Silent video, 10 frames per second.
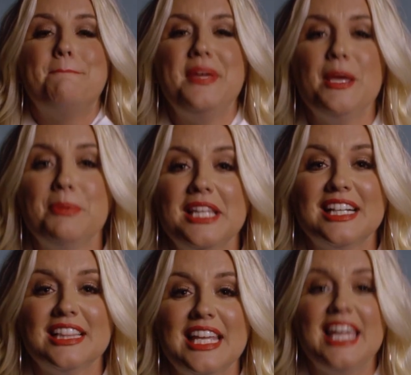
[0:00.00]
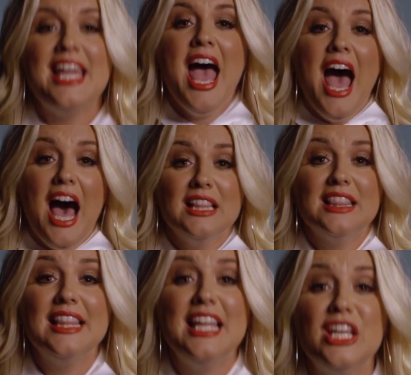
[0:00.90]
biblically
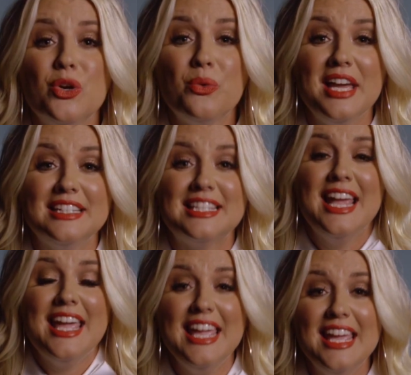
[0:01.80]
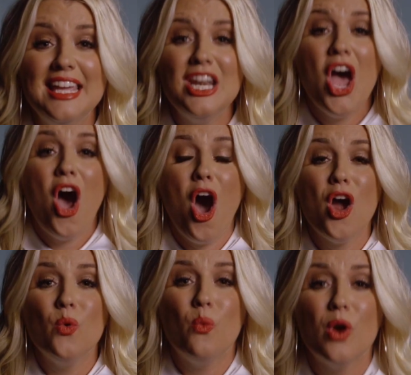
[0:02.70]
illiterate in
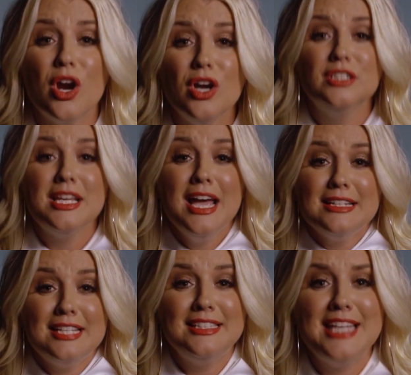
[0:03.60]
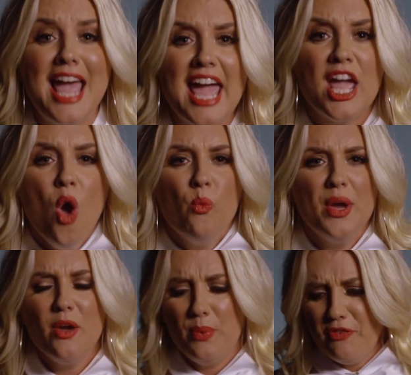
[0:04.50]
our world today.
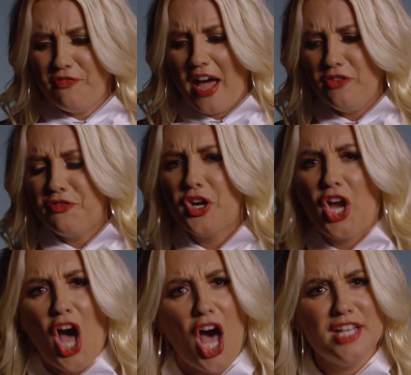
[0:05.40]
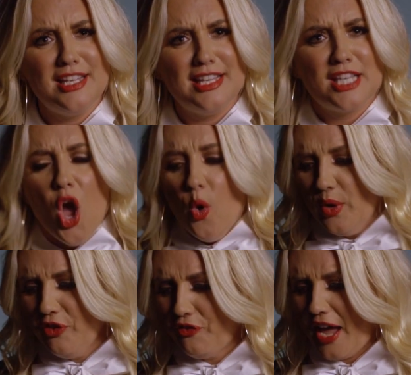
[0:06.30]
We fight for causes.
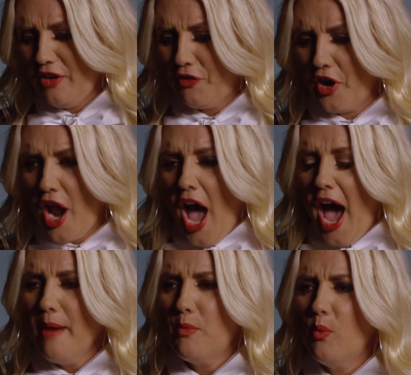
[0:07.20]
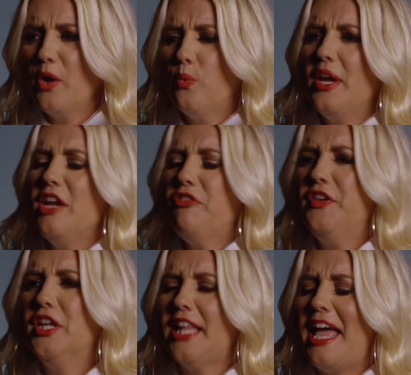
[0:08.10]
We fight for what we
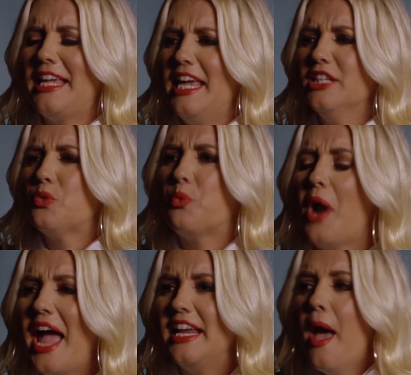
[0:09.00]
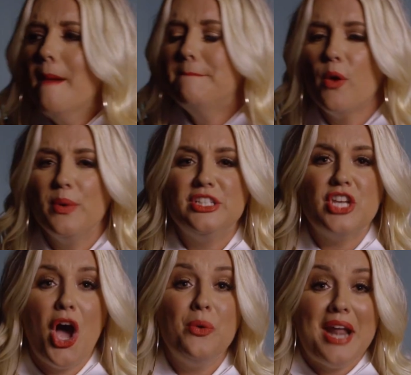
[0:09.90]
feel like is right, but we
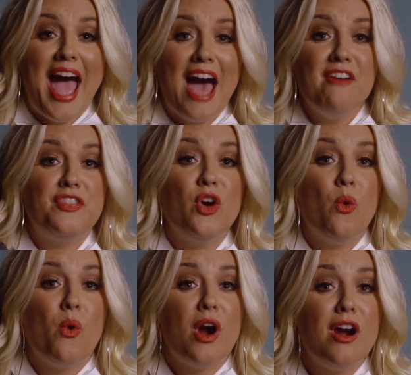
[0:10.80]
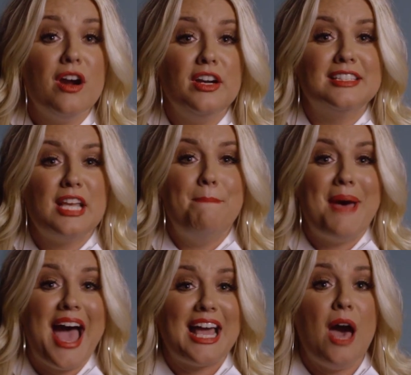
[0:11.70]
don't have the word to
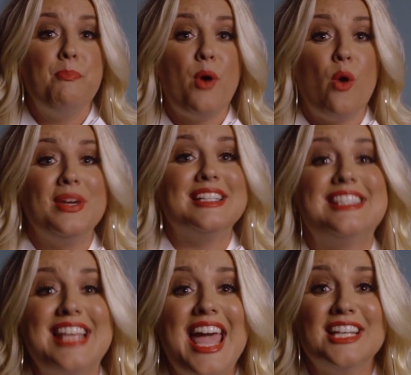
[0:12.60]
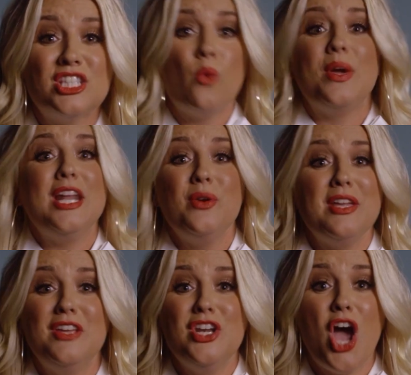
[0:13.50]
back up what we say, so we don't
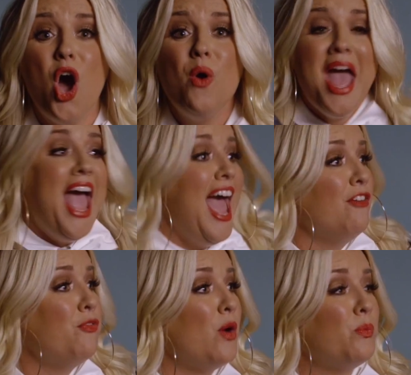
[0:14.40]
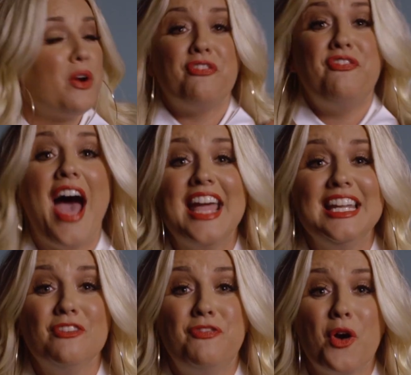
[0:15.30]
even know if what we're
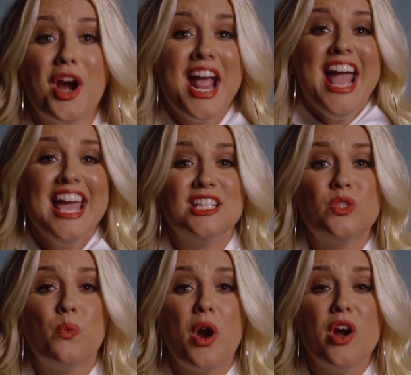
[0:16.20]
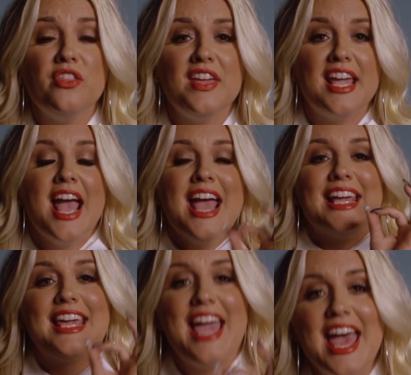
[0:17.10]
fighting for is worthy.
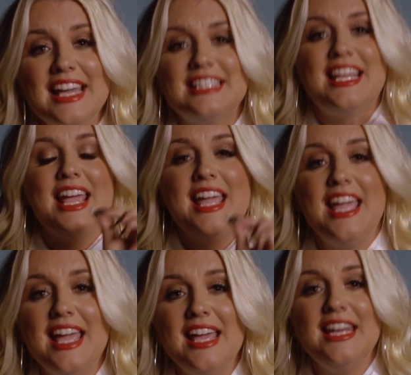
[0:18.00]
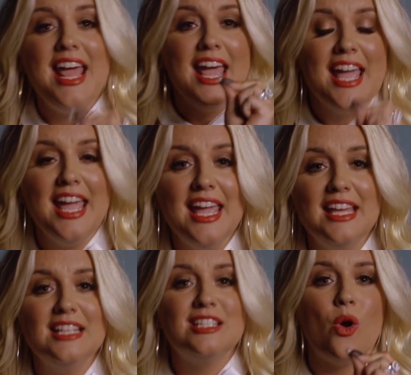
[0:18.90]
Get in
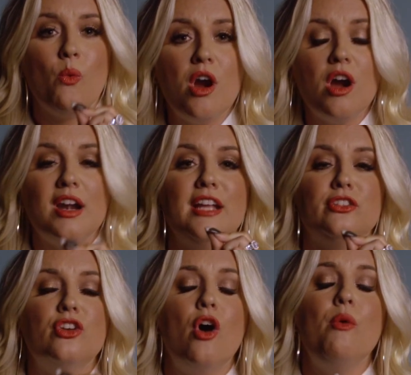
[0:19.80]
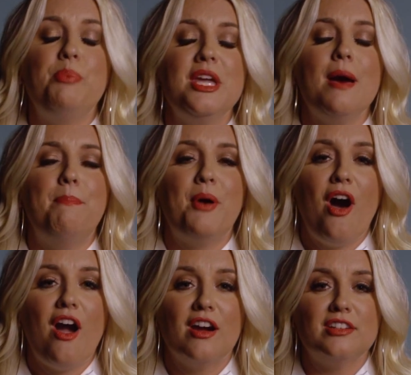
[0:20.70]
his word and don't be a
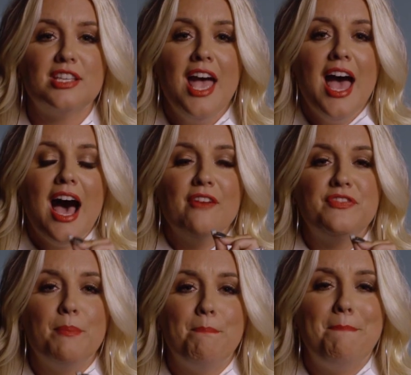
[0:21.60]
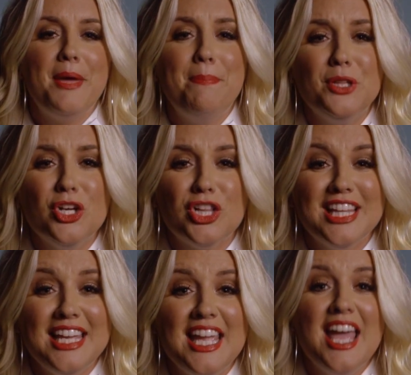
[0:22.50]
part of the
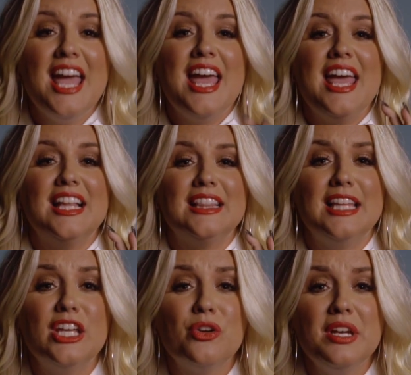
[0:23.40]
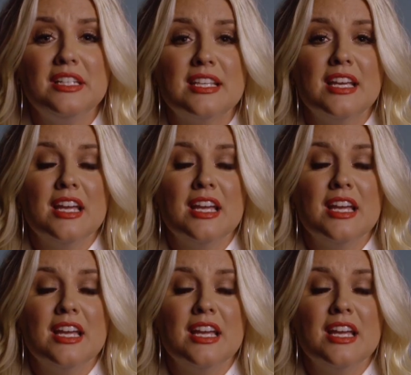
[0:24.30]
biblically illiterate